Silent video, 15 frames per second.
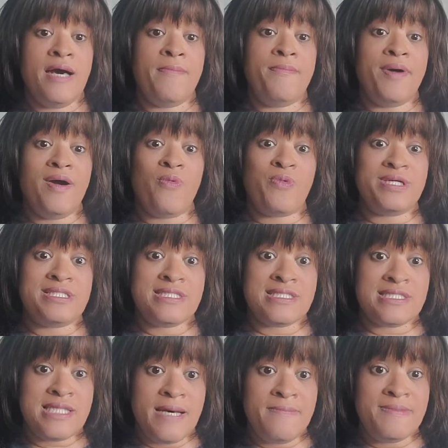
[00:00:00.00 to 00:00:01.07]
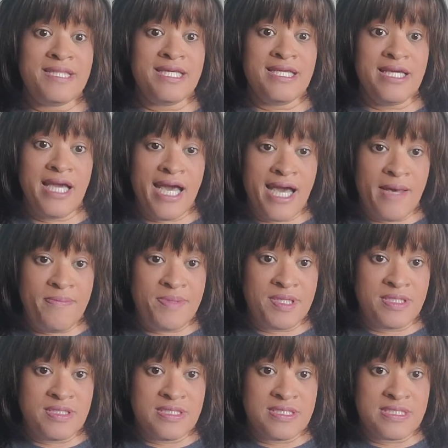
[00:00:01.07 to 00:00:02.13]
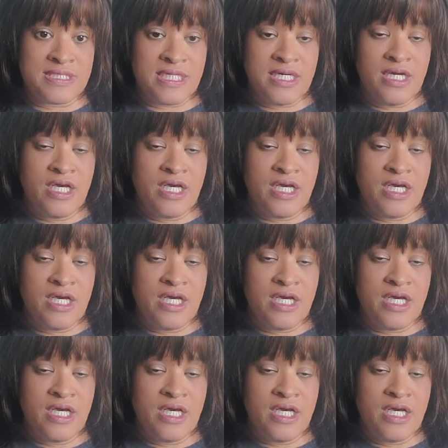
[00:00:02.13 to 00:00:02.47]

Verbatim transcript: But when something happens,